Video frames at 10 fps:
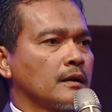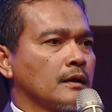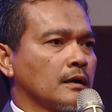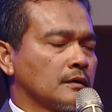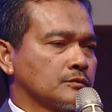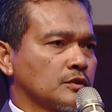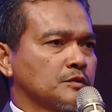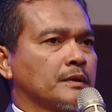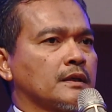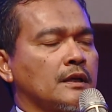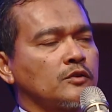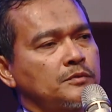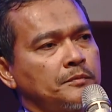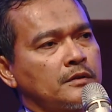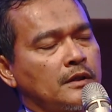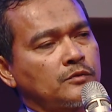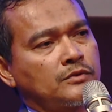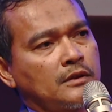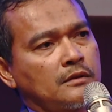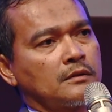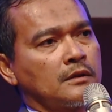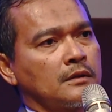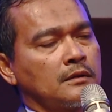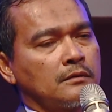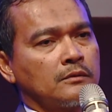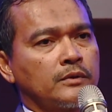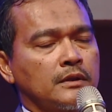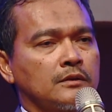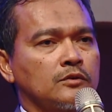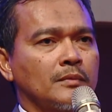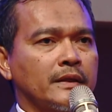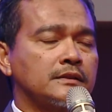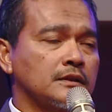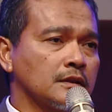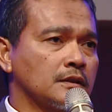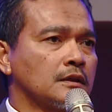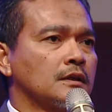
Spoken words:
so to speak, announcing looking into Malaysia.